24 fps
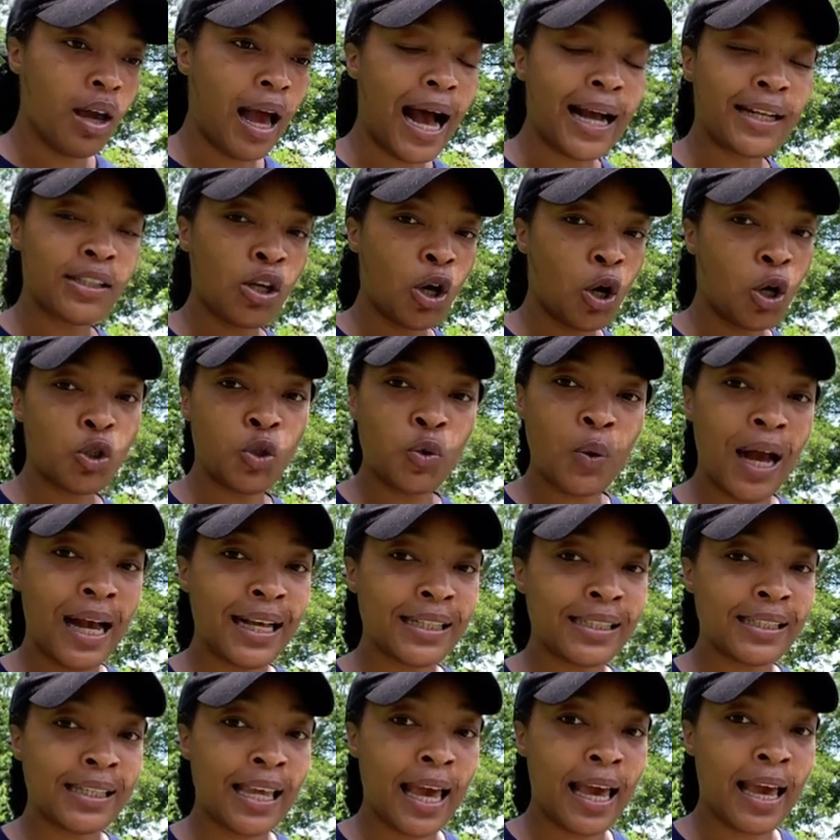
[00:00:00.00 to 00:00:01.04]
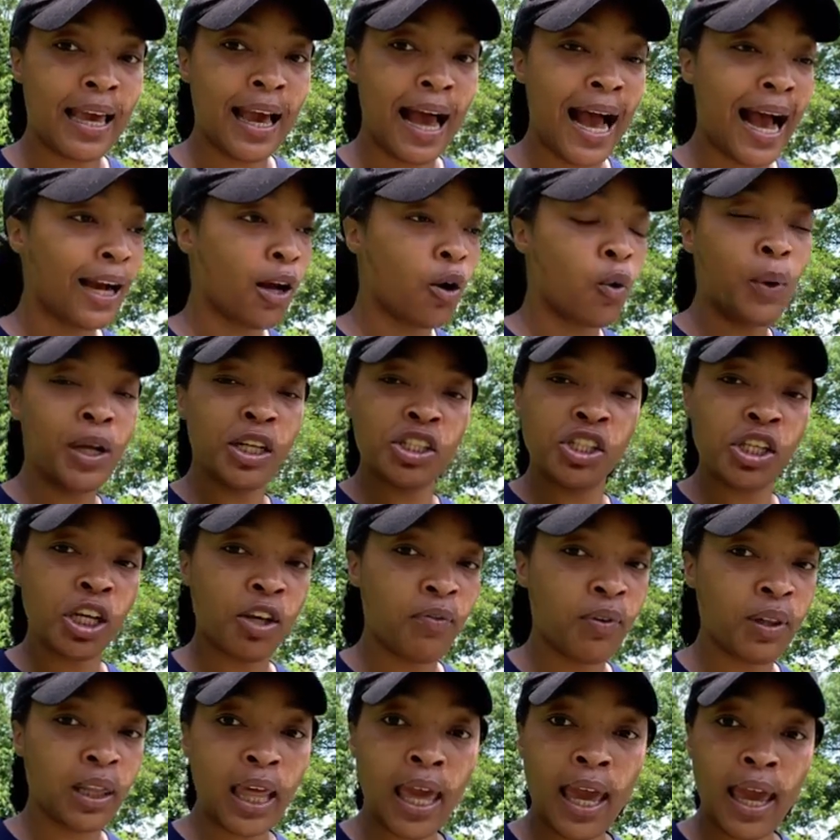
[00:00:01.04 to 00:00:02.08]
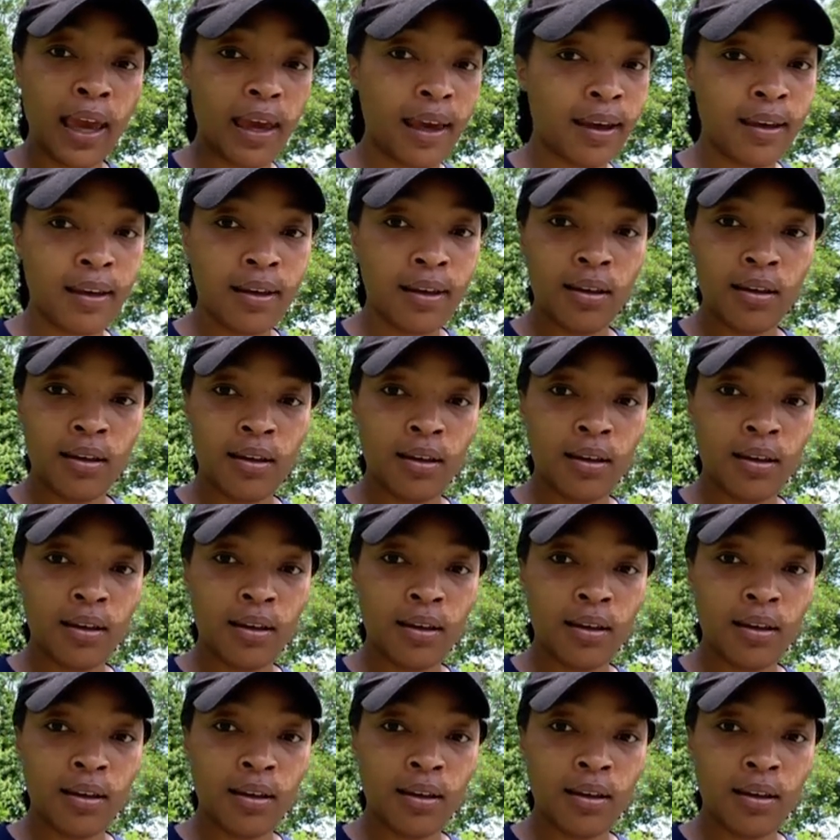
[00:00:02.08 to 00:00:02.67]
I told you guys that. I quit Chick-fil-A